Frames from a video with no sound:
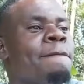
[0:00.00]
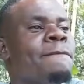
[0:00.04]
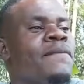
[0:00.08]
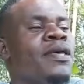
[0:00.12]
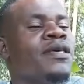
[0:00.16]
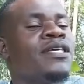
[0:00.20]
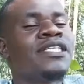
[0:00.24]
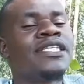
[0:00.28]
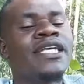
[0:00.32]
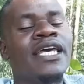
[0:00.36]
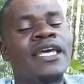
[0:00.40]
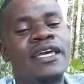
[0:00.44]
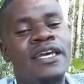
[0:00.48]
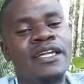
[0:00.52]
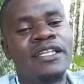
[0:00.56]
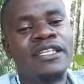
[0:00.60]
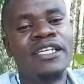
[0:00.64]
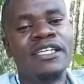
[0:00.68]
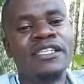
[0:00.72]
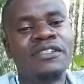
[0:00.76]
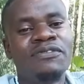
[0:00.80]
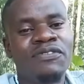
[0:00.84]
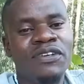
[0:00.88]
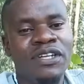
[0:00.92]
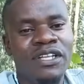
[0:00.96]
staying in
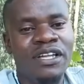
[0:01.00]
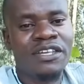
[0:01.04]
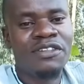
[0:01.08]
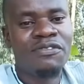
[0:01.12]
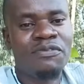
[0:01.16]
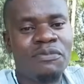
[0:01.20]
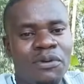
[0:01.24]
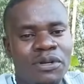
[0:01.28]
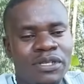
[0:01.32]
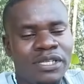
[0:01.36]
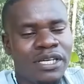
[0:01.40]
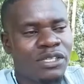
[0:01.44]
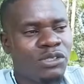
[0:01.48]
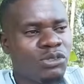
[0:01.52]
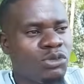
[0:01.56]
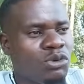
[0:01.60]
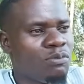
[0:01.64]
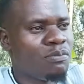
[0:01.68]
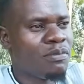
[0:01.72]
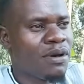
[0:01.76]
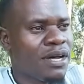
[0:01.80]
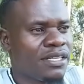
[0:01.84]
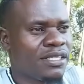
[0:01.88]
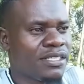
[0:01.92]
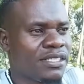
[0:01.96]
this village more than two
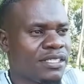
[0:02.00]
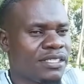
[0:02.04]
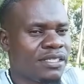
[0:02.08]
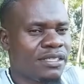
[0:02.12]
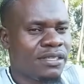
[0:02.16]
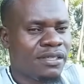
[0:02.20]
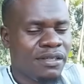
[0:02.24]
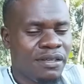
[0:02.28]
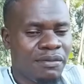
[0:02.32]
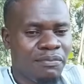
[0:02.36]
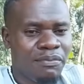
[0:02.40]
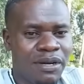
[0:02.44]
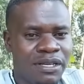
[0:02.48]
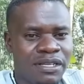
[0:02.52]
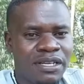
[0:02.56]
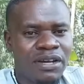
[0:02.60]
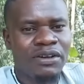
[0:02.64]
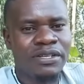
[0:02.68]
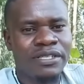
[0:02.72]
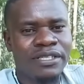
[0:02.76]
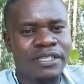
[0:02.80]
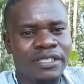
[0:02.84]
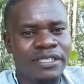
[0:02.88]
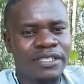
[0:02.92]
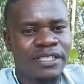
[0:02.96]
months but now
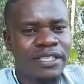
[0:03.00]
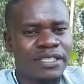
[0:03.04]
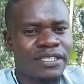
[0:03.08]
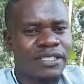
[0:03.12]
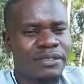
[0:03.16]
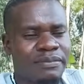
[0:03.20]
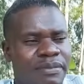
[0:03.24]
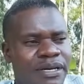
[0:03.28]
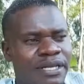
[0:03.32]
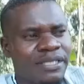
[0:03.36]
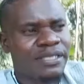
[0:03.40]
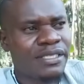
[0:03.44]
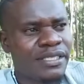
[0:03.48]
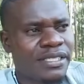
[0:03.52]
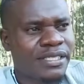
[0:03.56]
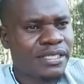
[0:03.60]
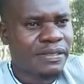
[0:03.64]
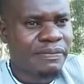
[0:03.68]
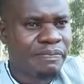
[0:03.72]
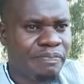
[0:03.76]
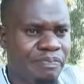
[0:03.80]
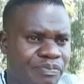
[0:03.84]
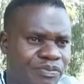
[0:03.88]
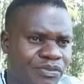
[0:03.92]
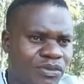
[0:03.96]
it is six months
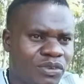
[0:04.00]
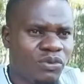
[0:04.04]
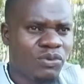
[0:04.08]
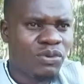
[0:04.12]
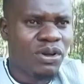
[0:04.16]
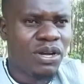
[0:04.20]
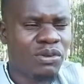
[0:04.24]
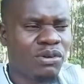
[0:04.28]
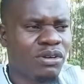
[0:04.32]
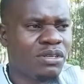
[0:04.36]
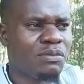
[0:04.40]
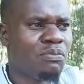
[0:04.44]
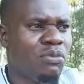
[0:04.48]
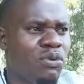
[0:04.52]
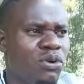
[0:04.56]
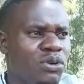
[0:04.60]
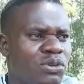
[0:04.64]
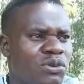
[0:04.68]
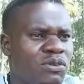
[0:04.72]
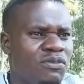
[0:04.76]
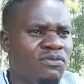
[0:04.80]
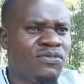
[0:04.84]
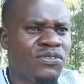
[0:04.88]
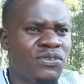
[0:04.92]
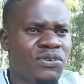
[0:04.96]
we are not bored
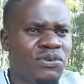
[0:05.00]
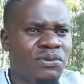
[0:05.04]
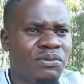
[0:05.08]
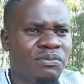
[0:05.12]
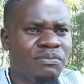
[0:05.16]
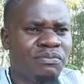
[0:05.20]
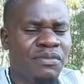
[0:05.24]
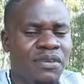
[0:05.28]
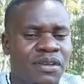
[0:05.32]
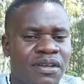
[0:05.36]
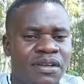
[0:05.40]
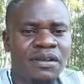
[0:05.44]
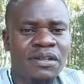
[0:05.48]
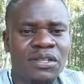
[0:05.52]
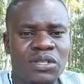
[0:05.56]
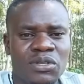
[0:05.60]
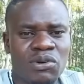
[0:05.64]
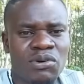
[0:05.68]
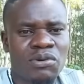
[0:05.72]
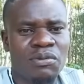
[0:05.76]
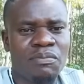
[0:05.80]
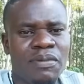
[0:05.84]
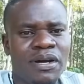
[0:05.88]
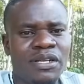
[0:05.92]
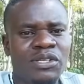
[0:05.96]
of you
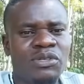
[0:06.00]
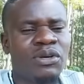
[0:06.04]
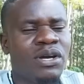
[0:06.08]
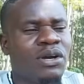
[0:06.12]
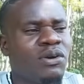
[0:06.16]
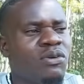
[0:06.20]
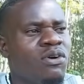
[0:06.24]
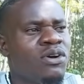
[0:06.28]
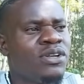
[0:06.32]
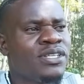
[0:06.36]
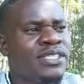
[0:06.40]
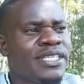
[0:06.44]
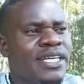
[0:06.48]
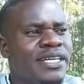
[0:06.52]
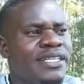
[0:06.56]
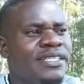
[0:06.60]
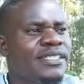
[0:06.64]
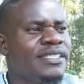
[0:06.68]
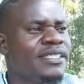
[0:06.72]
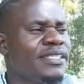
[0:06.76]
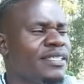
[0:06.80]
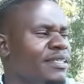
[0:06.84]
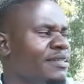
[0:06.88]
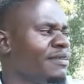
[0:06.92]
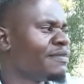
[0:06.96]
no but you are
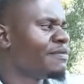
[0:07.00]
content